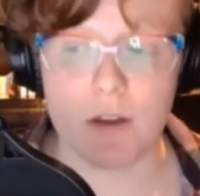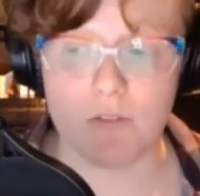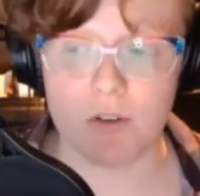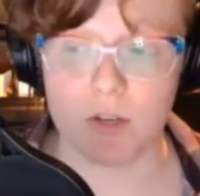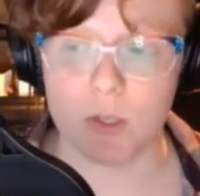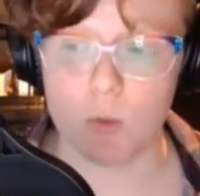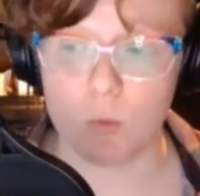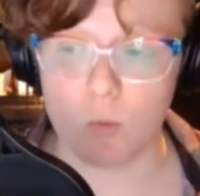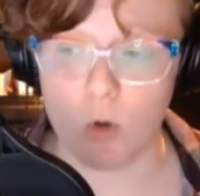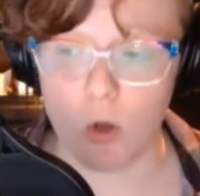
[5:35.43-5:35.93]

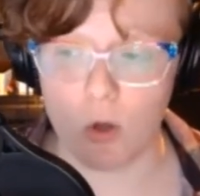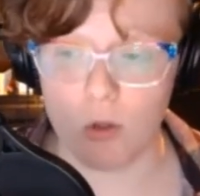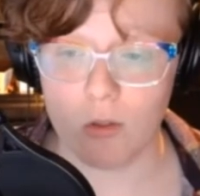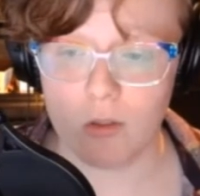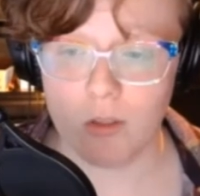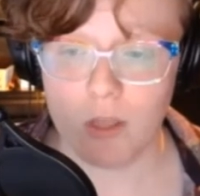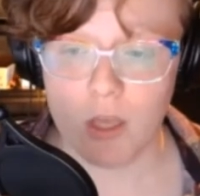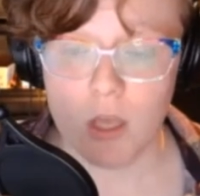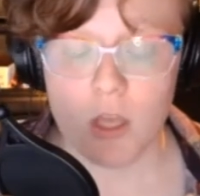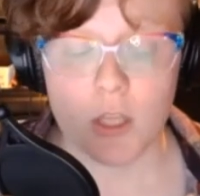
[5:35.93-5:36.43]
roll.
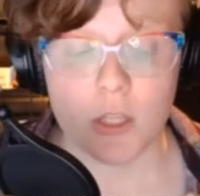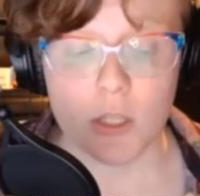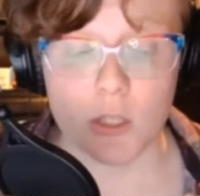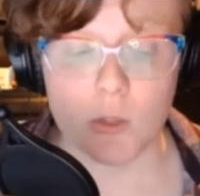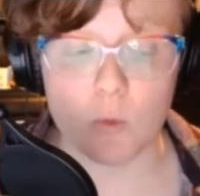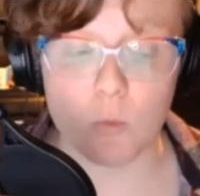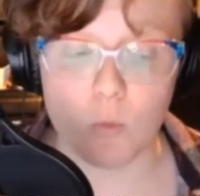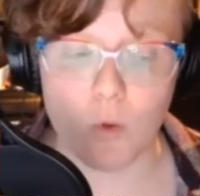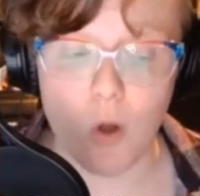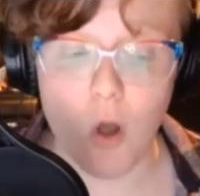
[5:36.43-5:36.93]
You
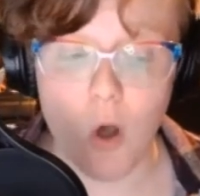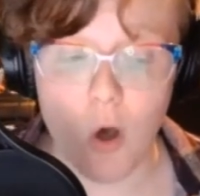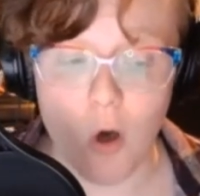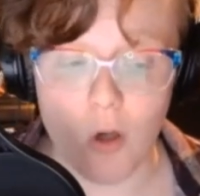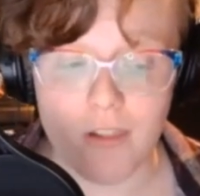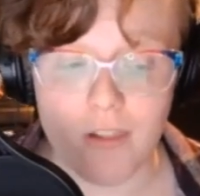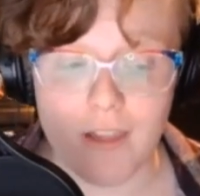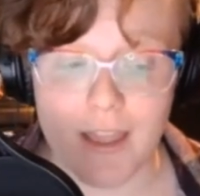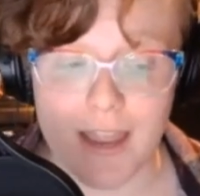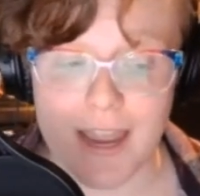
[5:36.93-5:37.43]
roll
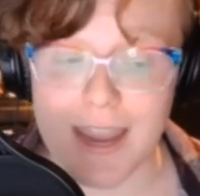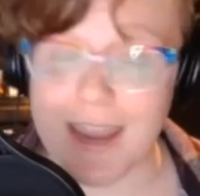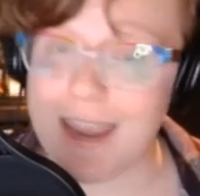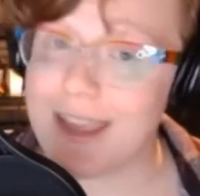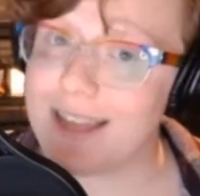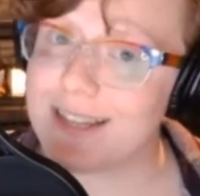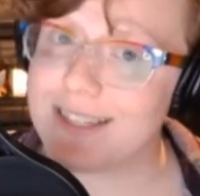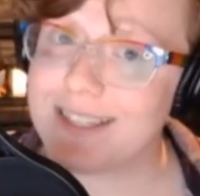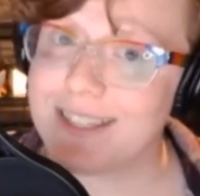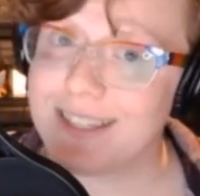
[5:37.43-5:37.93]
and...